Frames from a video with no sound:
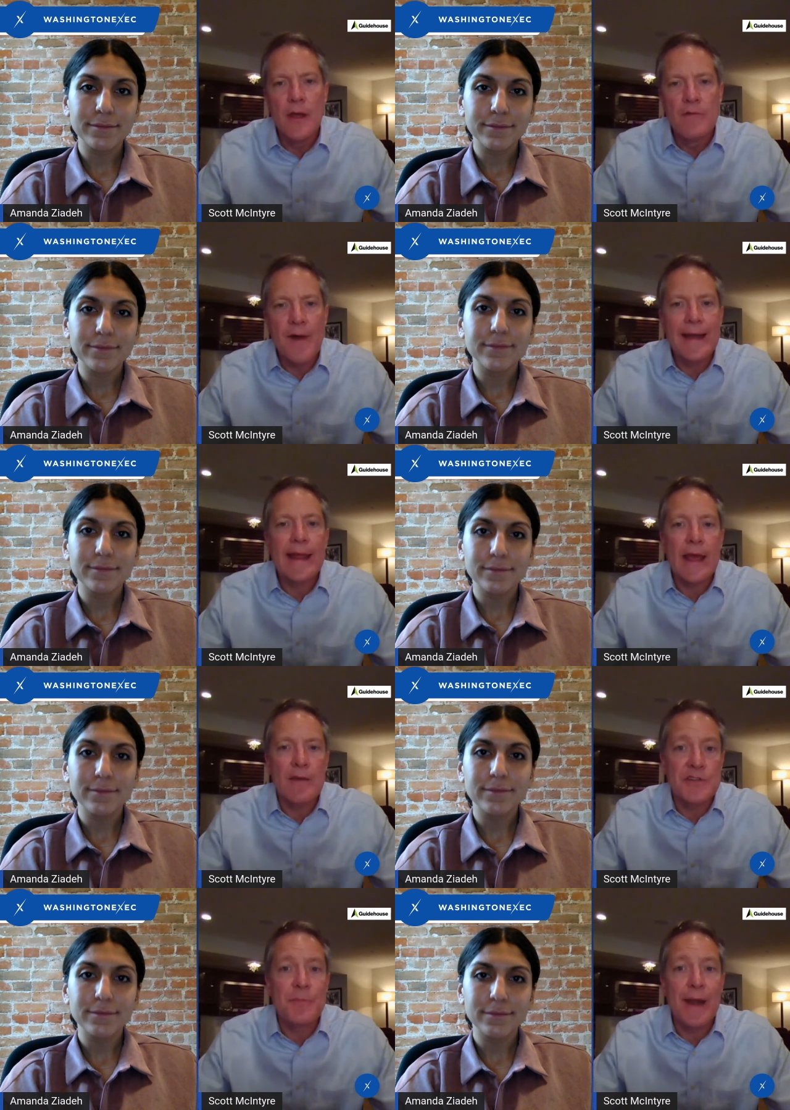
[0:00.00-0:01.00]
Speaker 1: finding out if
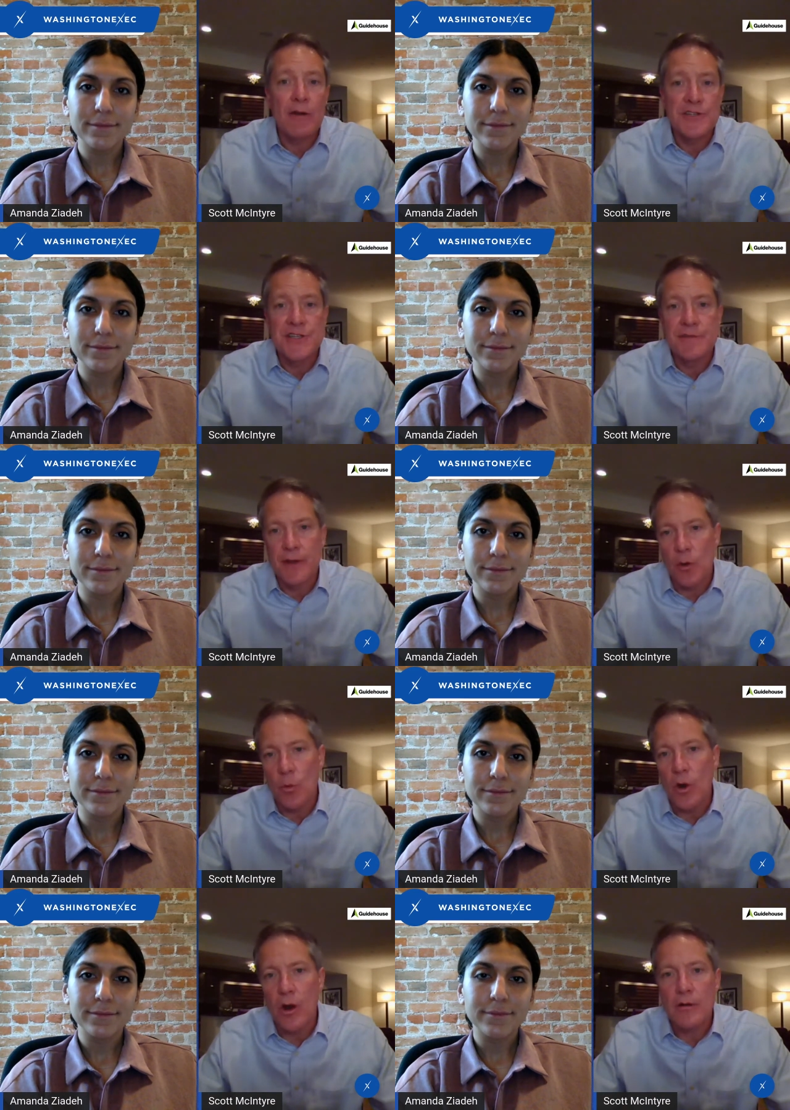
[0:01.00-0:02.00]
this marriage is even going to
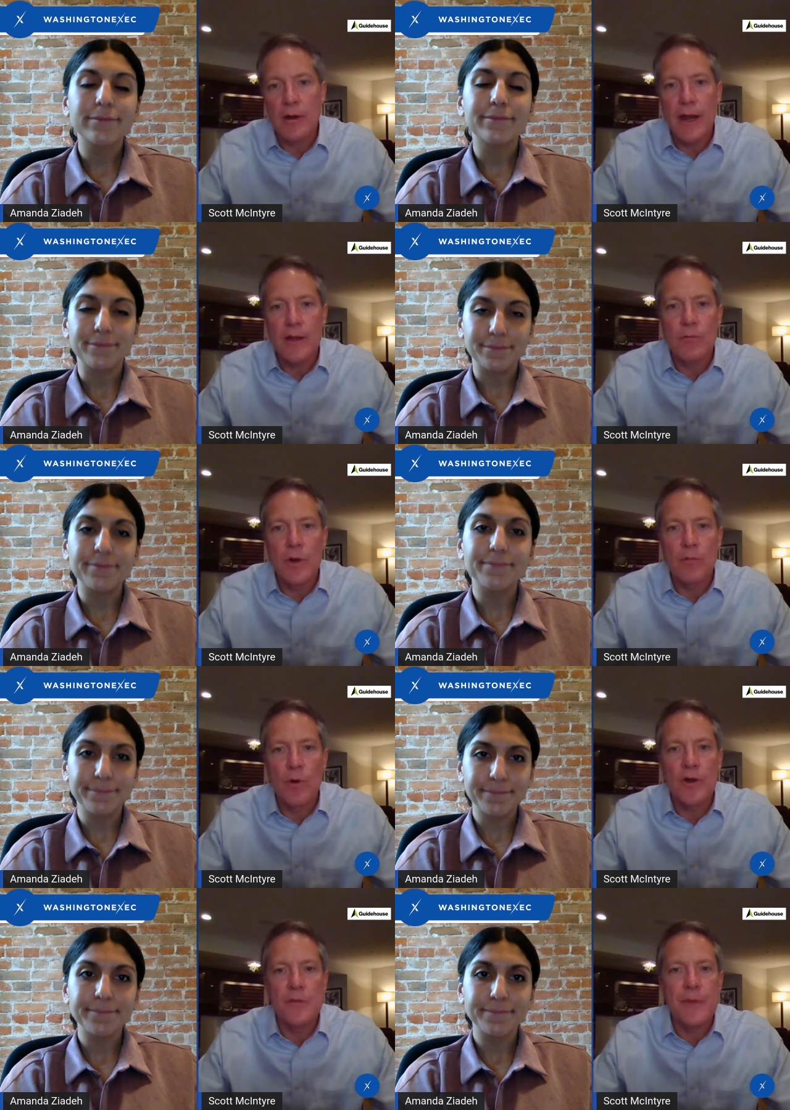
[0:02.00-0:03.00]
work, right?
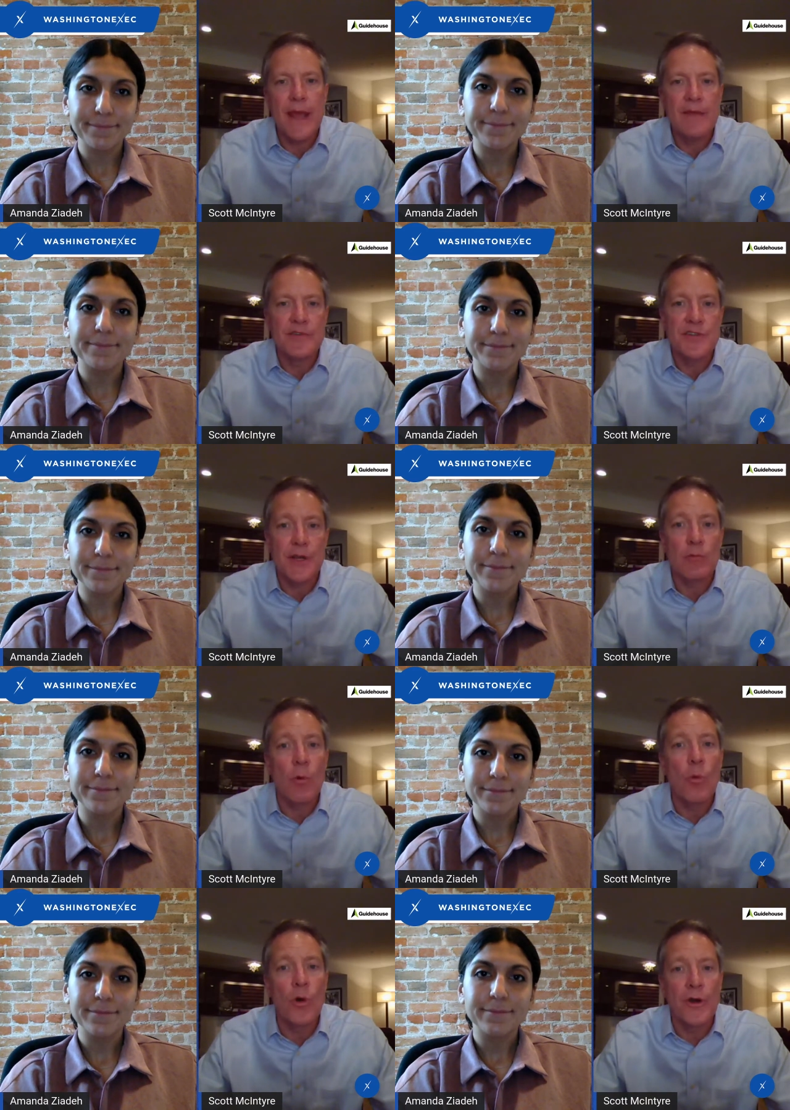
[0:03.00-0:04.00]
What are the behaviors that get
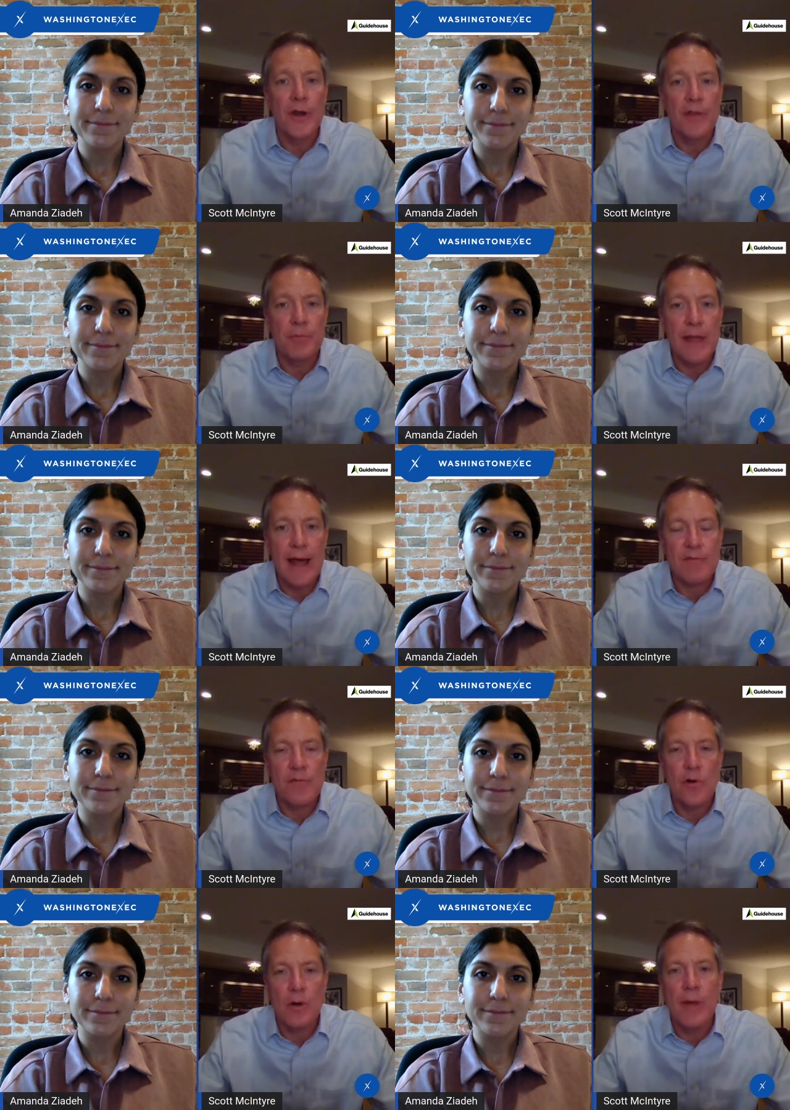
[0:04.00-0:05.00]
rewarded on the
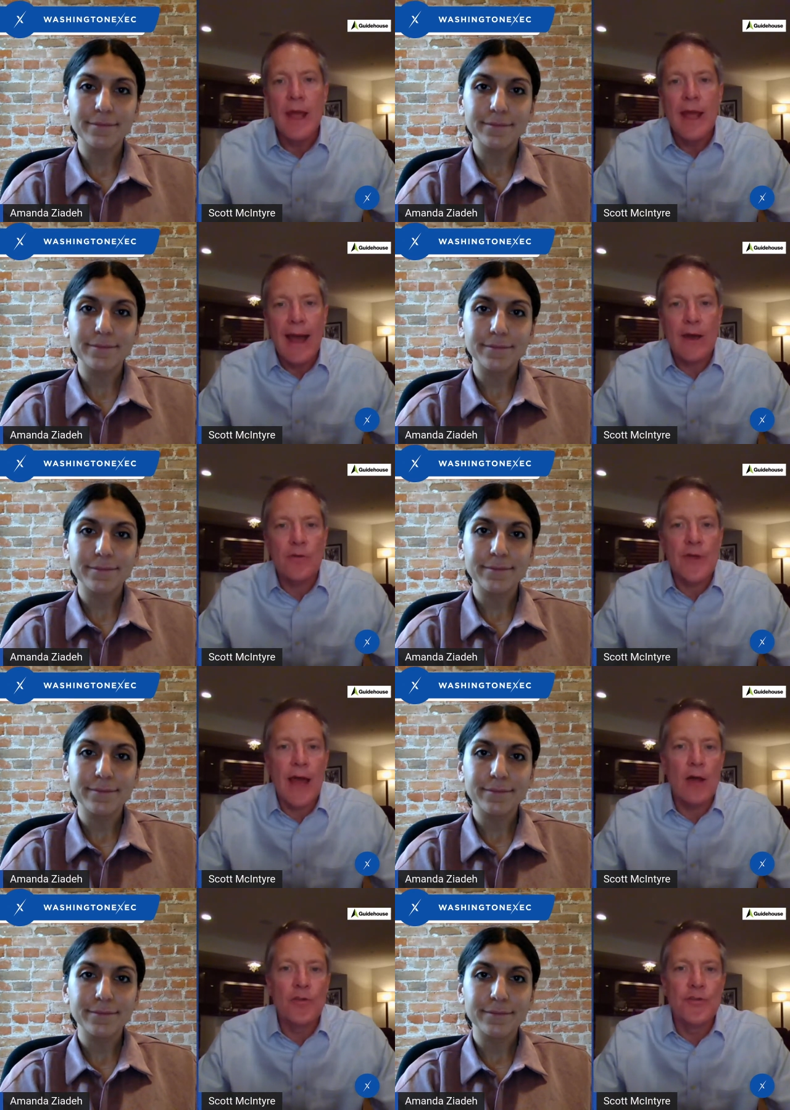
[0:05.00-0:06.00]
platform? How
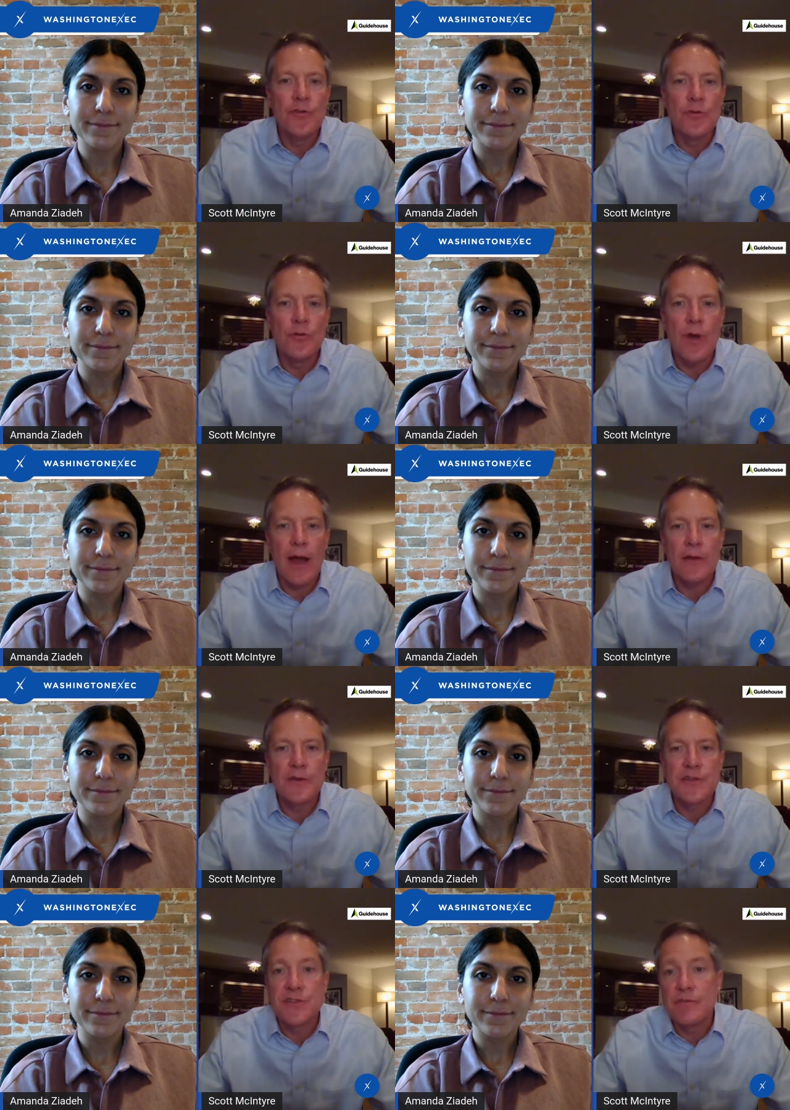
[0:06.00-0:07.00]
does
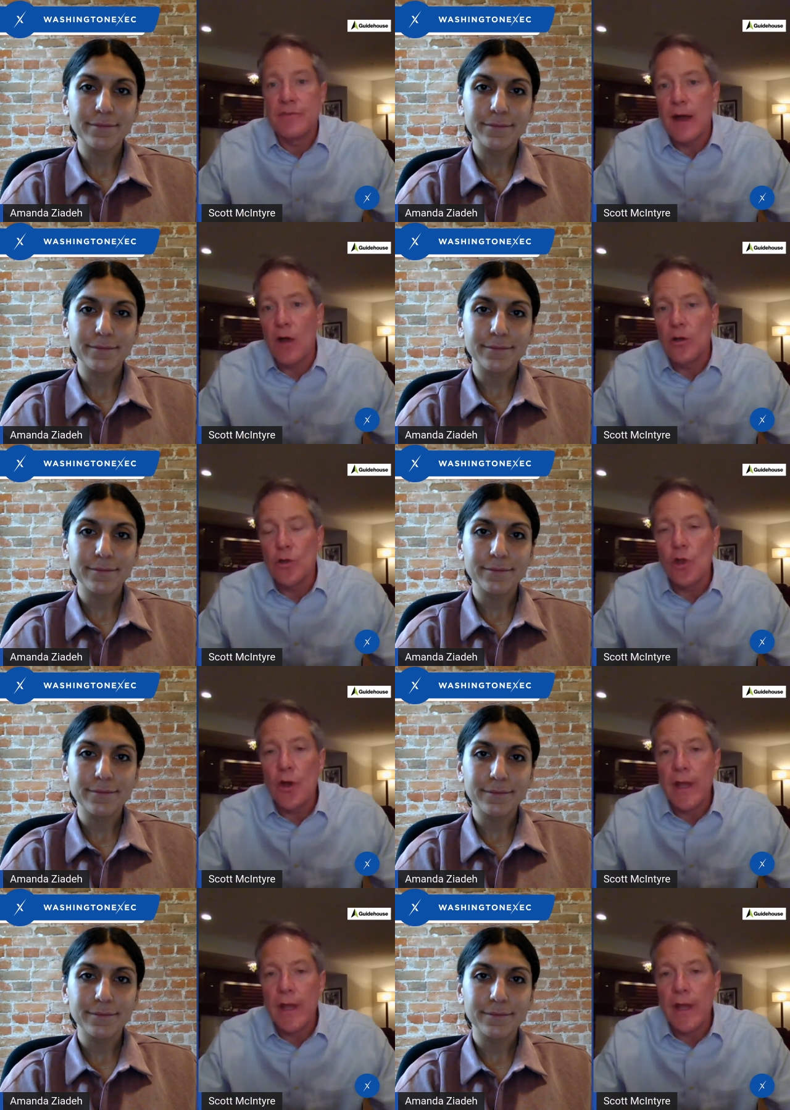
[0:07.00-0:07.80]
Dovel look